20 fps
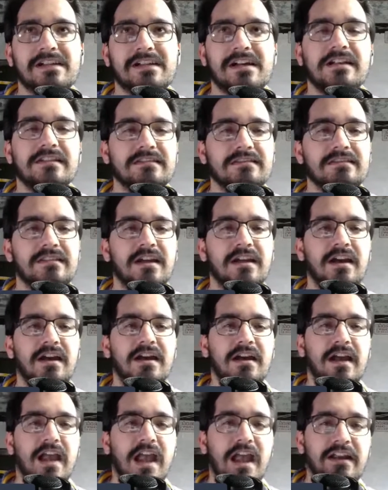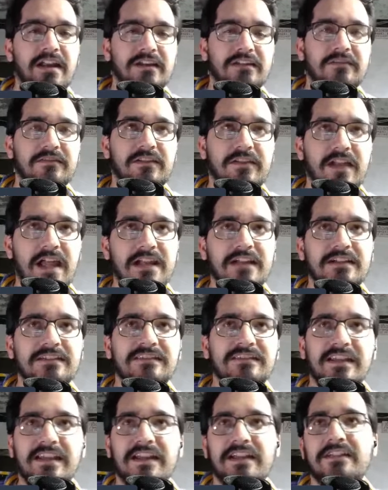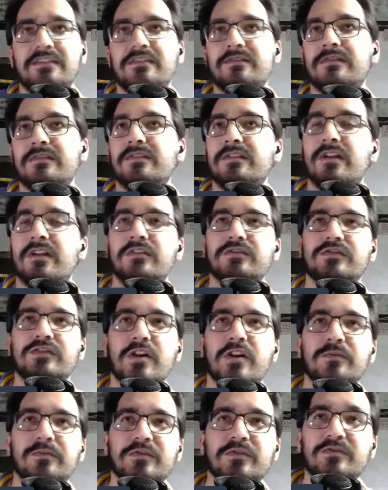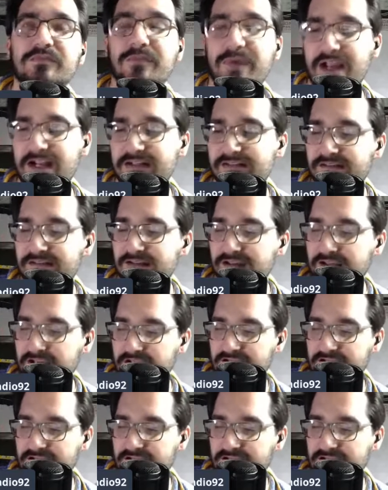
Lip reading: does. And NXT, showing respect,